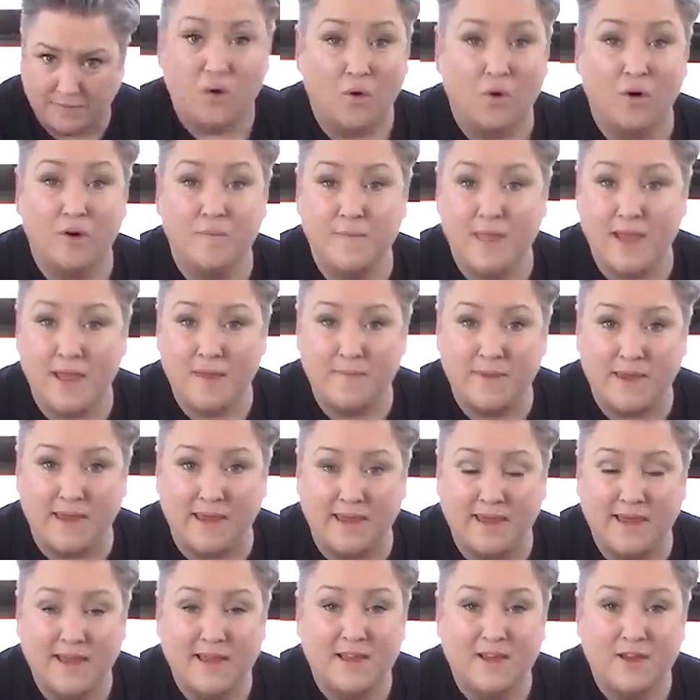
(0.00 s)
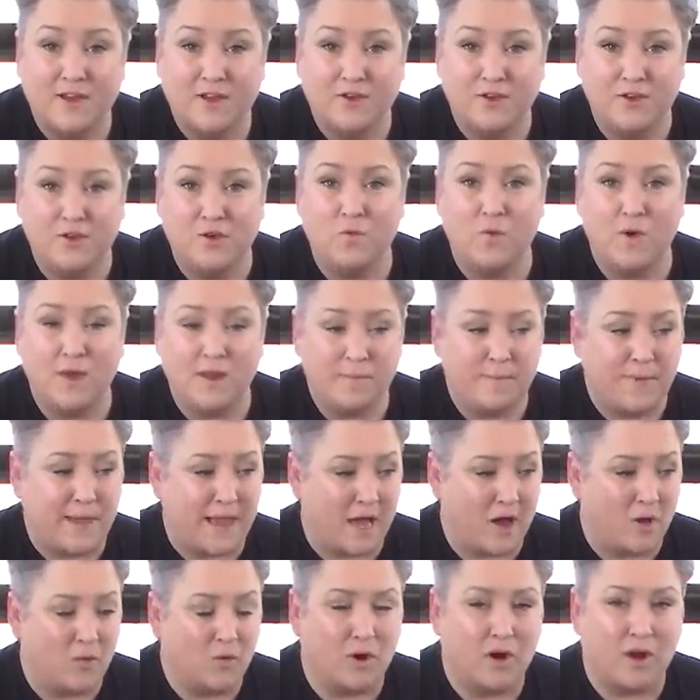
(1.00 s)
Or maybe you want to
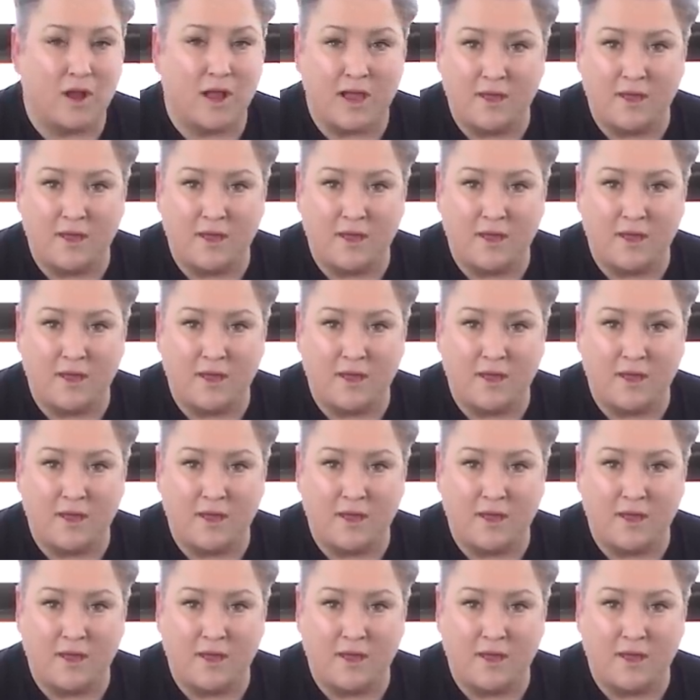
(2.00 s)
power